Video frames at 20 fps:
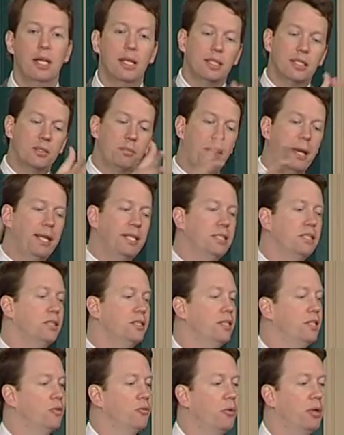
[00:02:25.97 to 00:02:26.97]
Space is
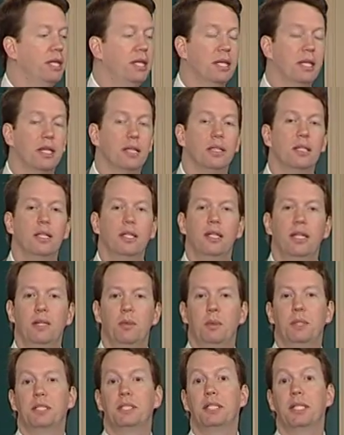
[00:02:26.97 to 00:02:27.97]
the arena in
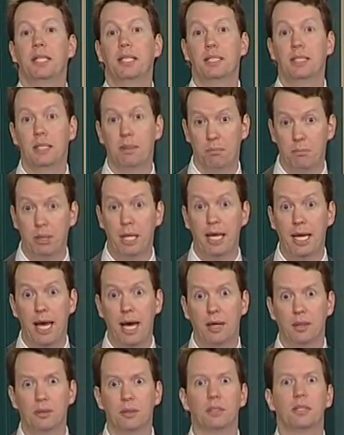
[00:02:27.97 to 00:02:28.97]
which things play
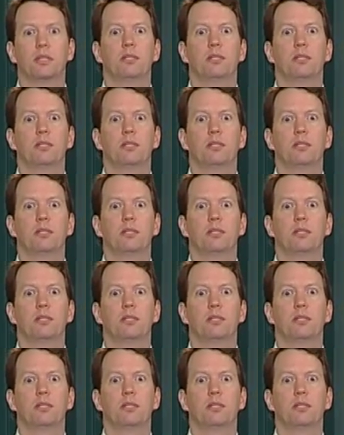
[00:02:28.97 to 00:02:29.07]
out.